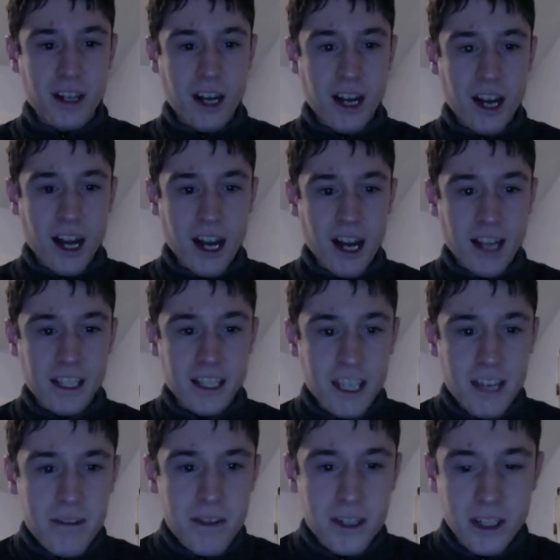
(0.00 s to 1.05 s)
I gave
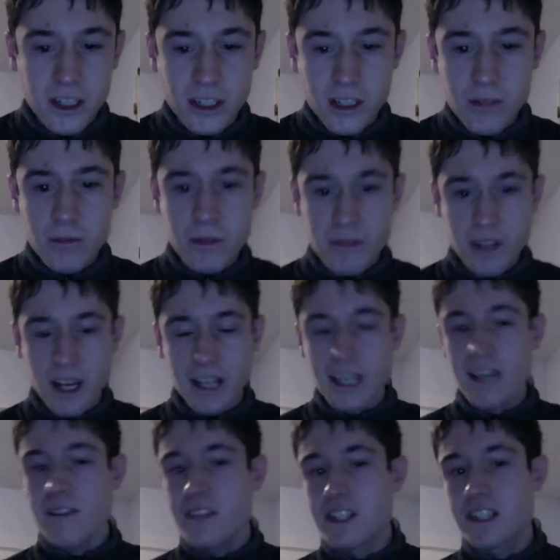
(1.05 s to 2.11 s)
it a good review. I gave
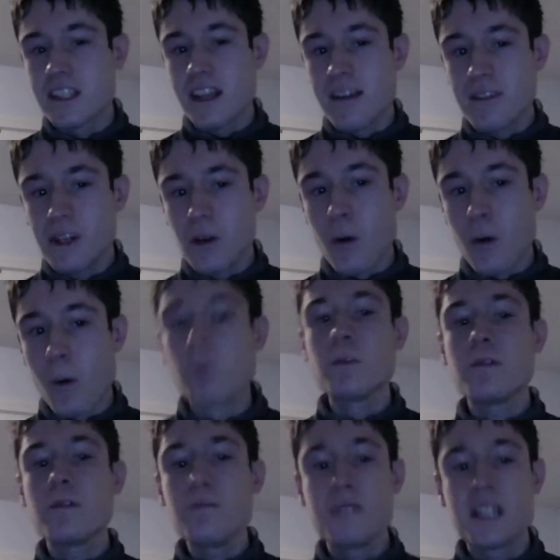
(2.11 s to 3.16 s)
it a 7 only
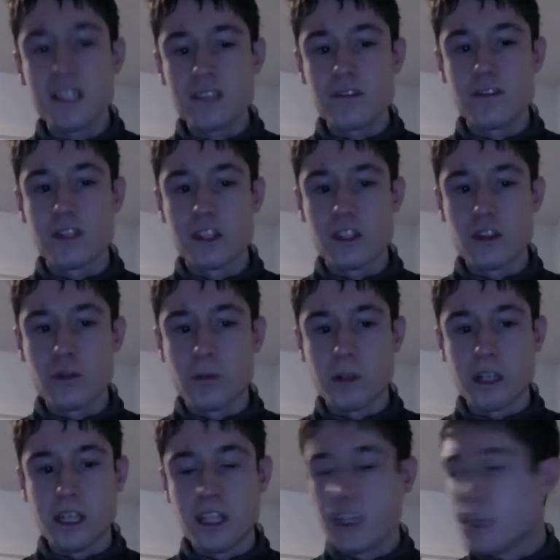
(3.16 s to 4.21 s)
because of the story.
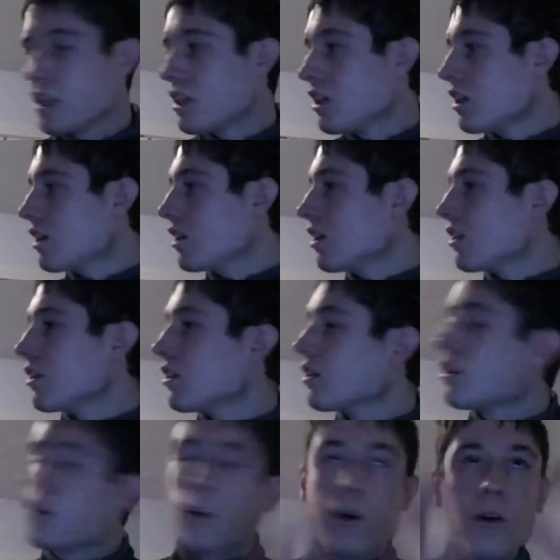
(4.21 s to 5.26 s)
The
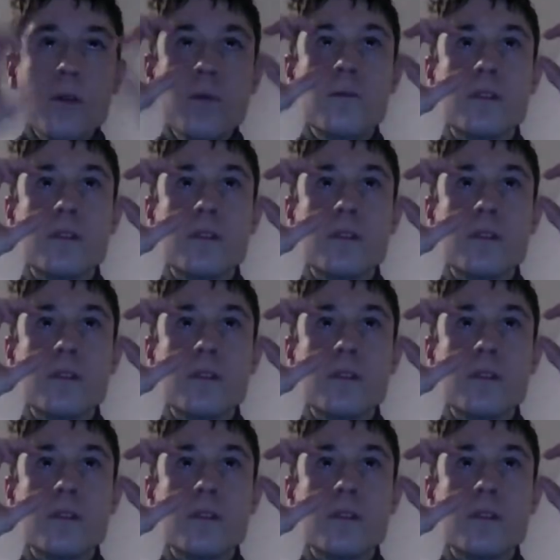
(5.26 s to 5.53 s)
whole...